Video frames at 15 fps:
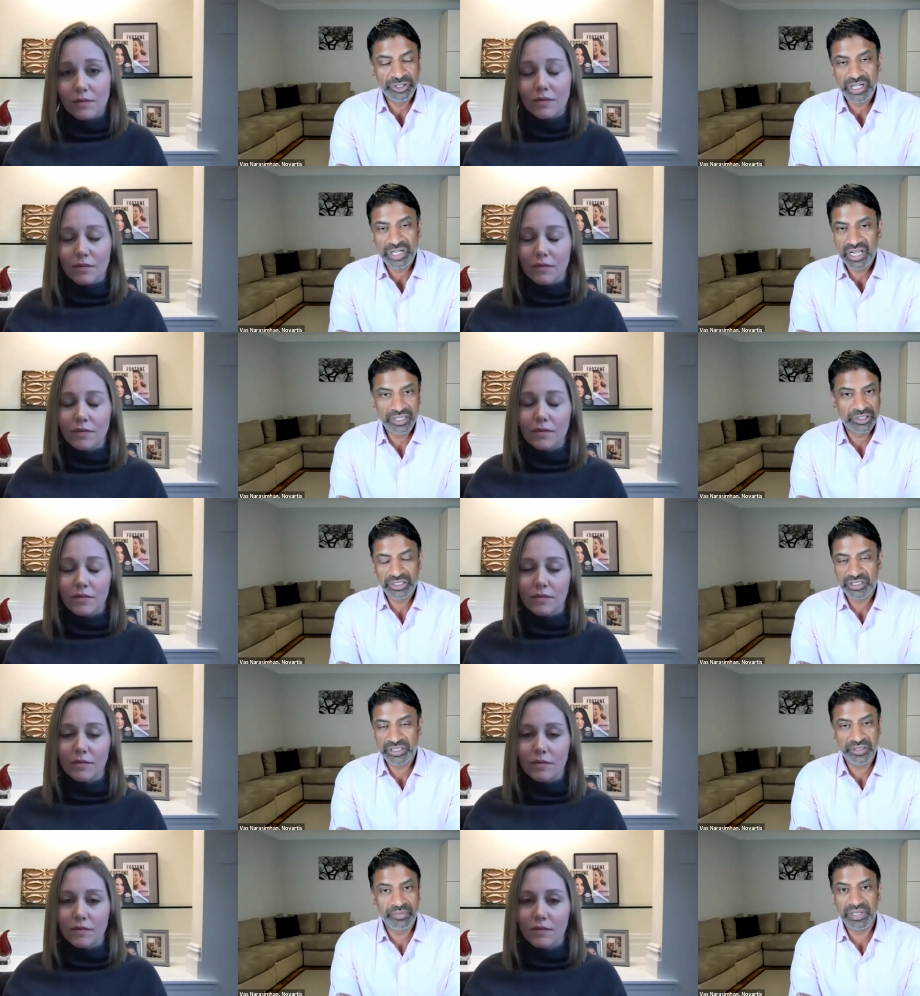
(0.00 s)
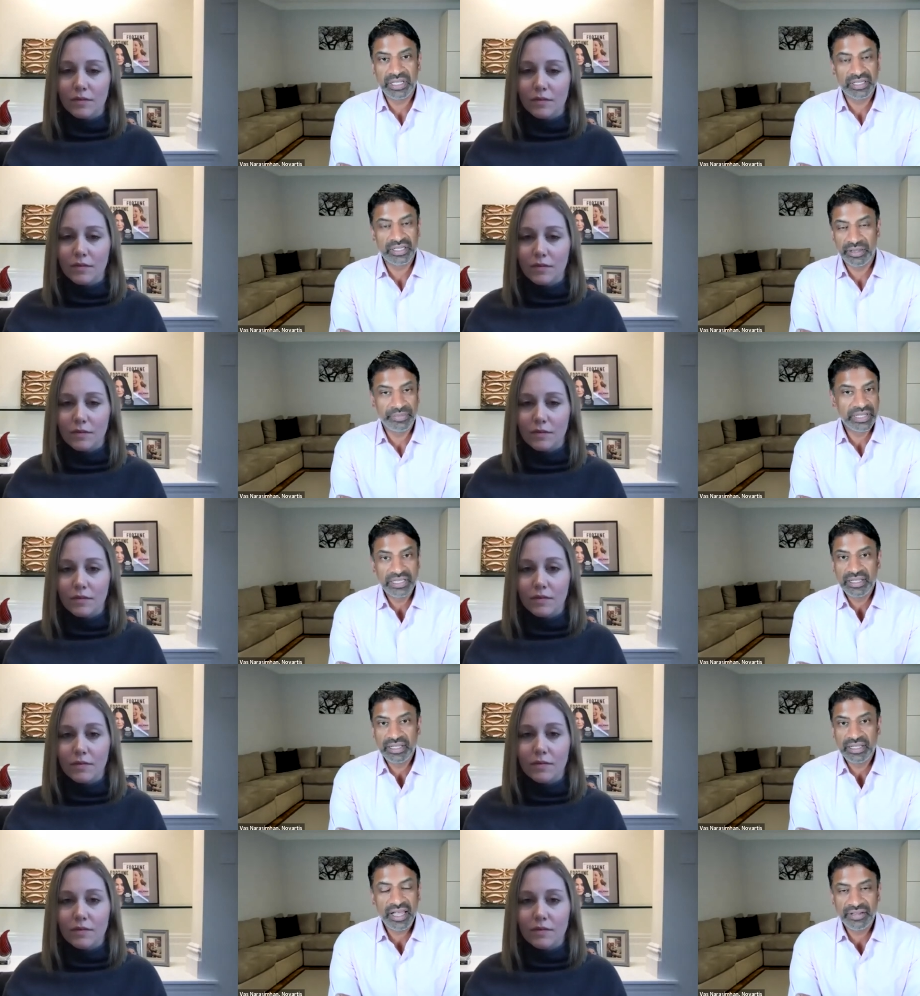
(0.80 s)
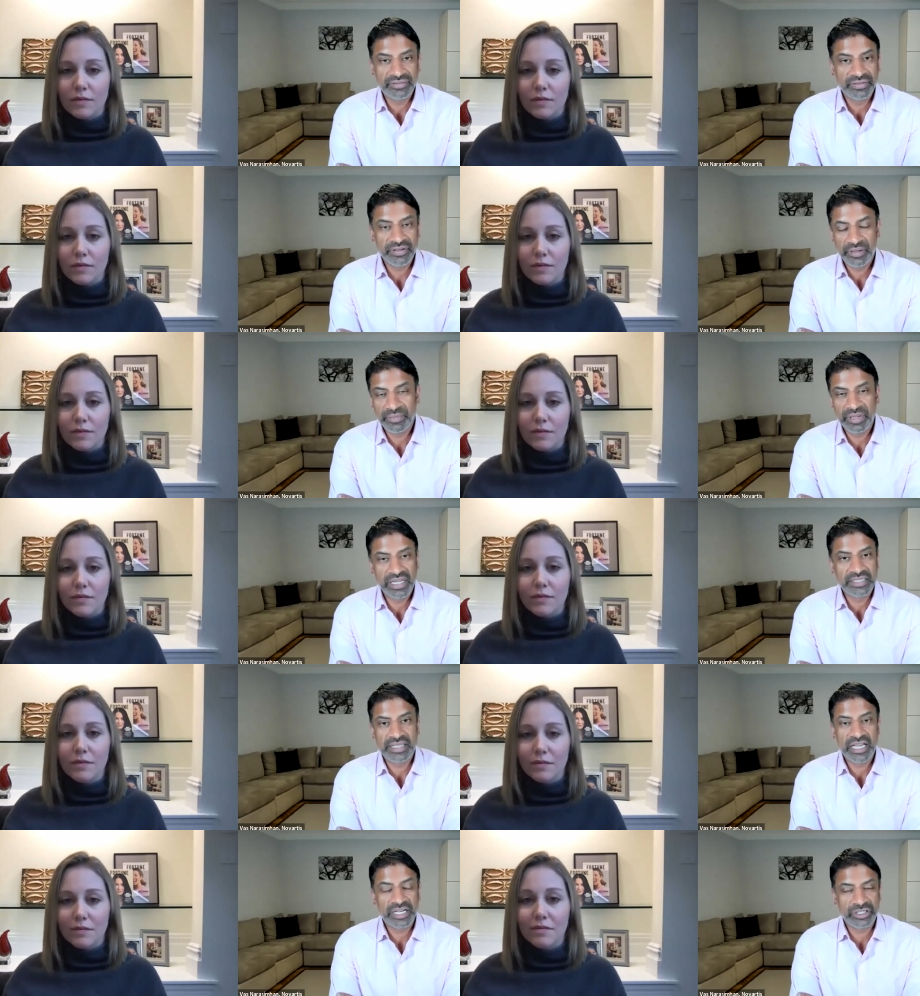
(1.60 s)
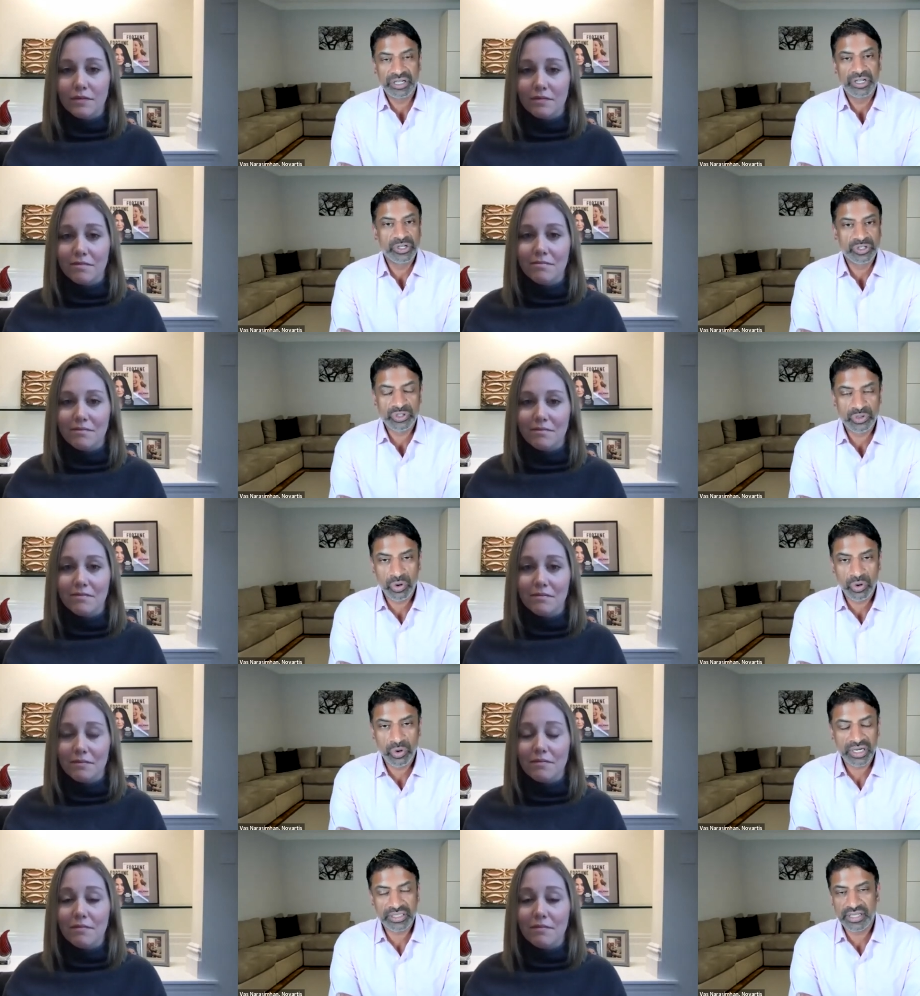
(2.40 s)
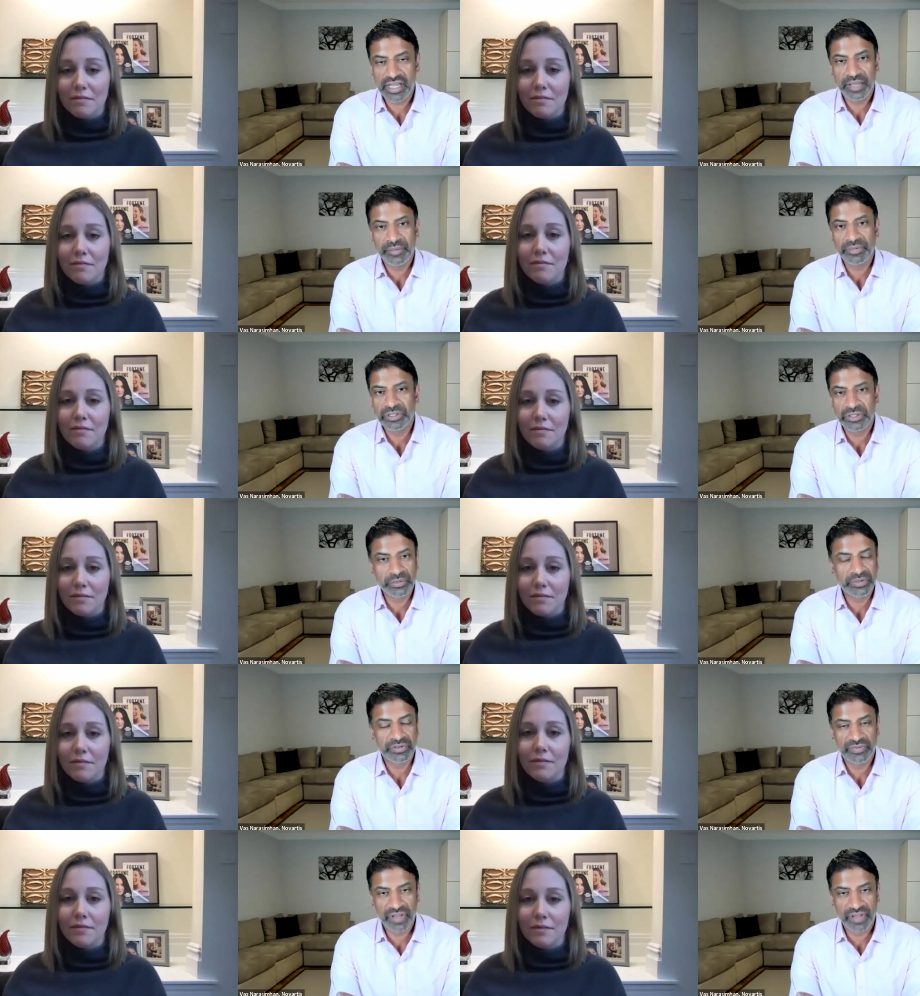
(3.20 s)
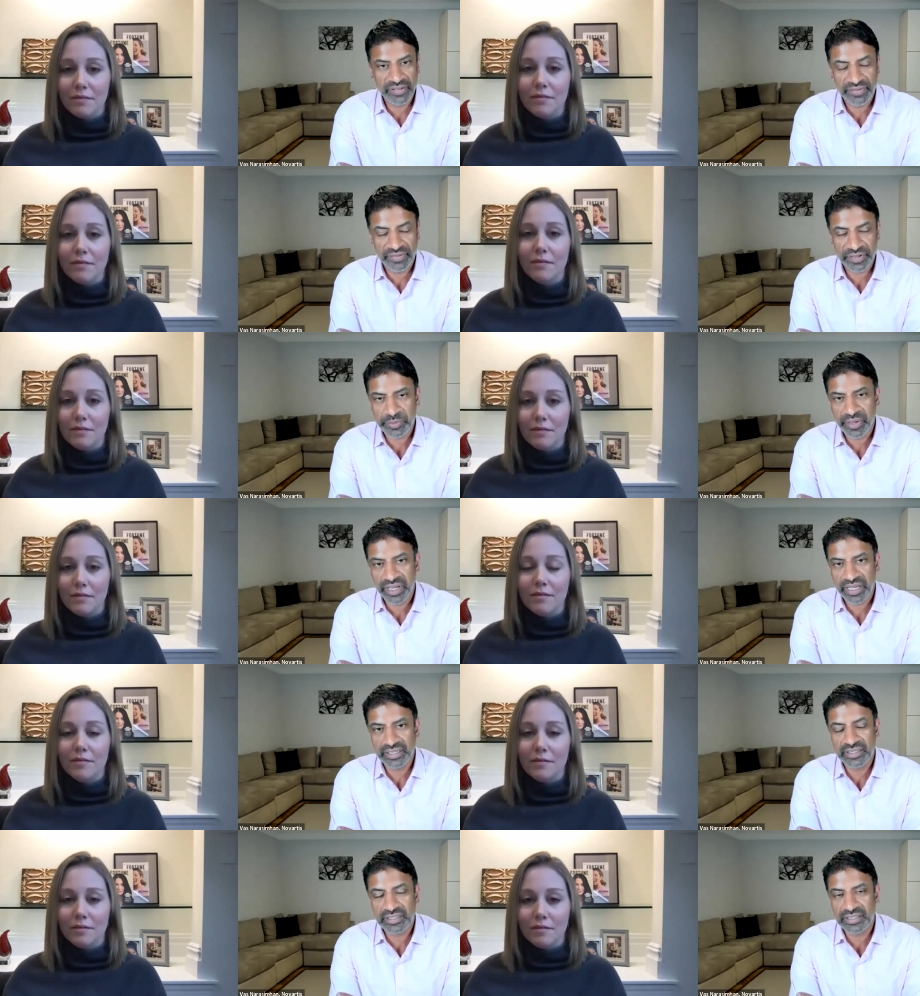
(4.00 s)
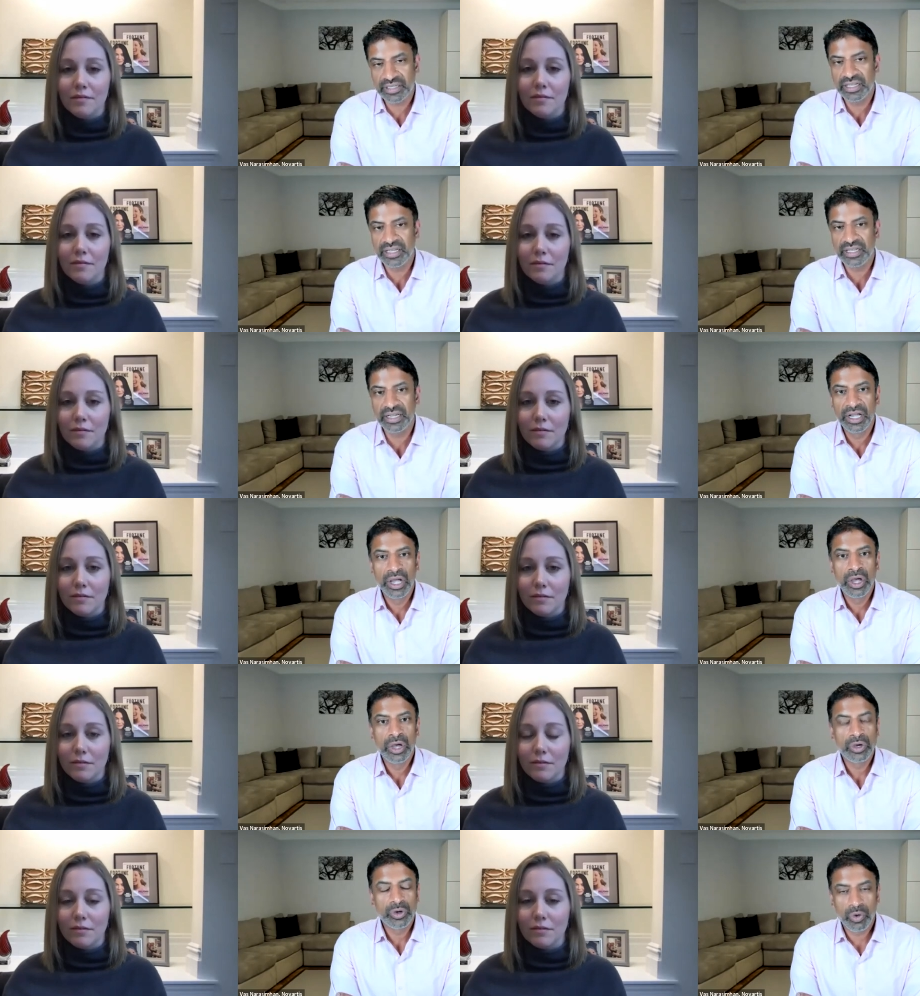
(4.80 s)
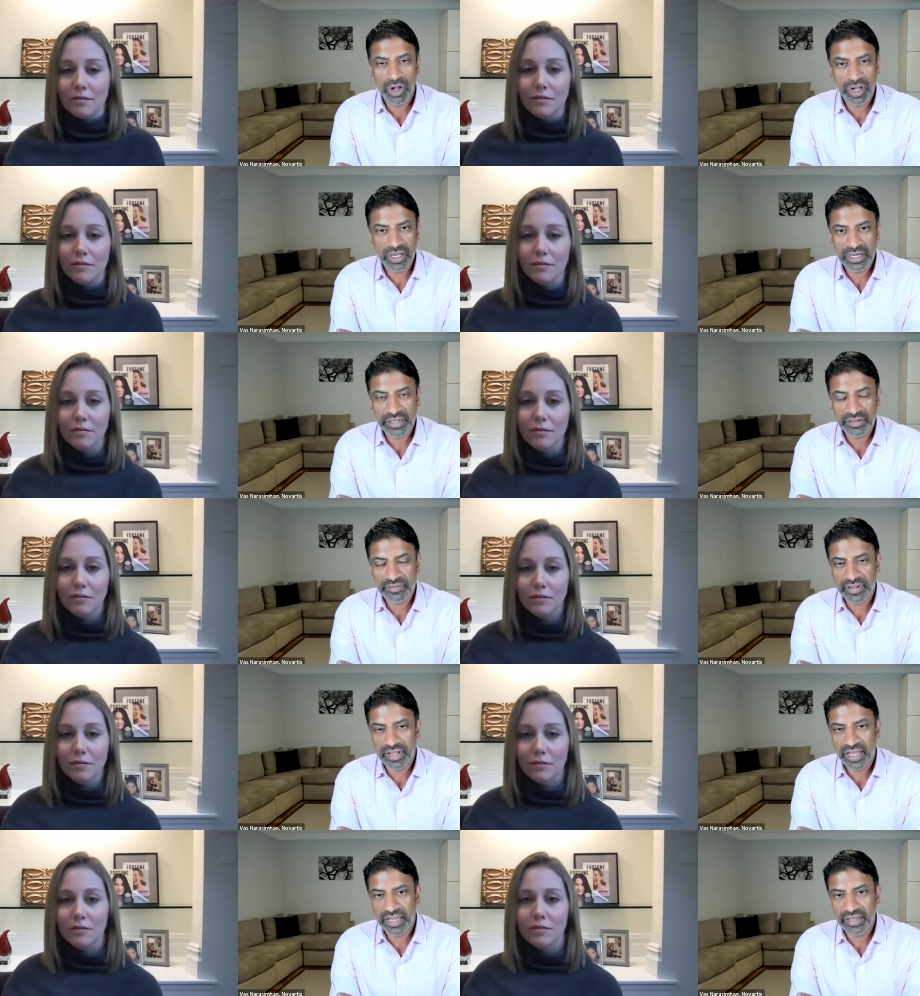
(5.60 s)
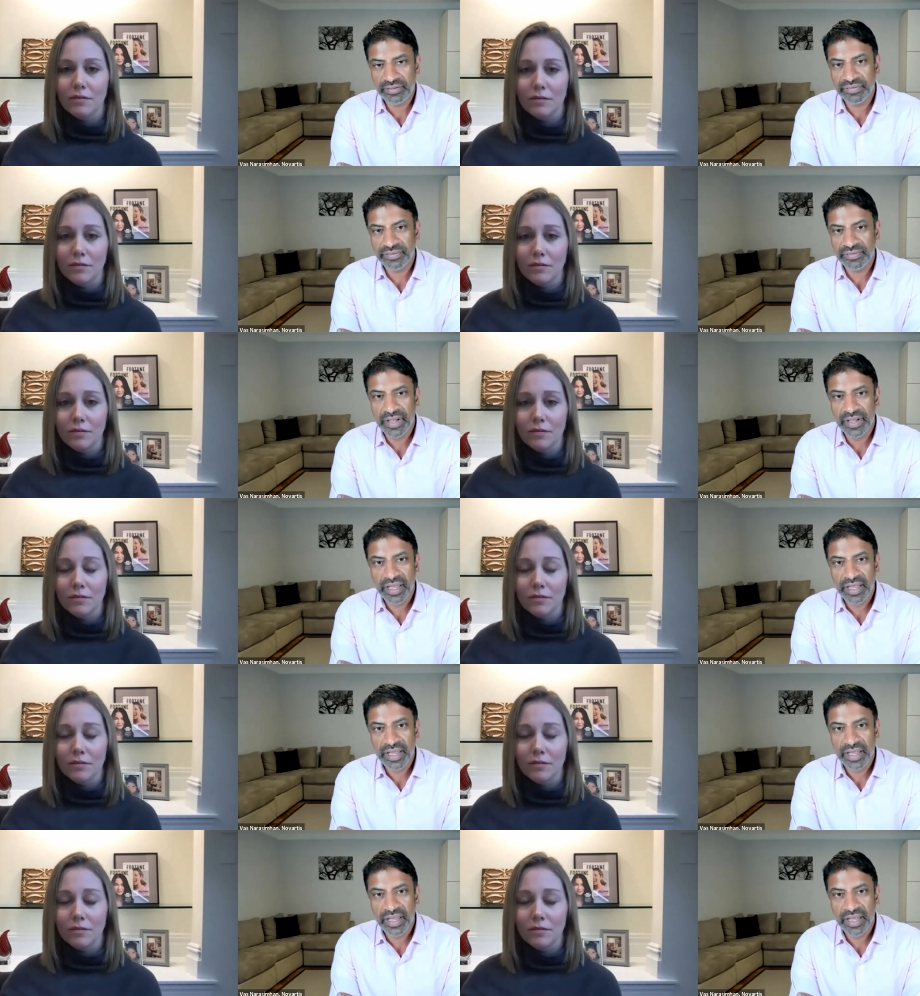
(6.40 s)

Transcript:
Speaker 1: the challenges, to be alive. I mean, it's actually a historic time in terms of life expectancy, quality of life,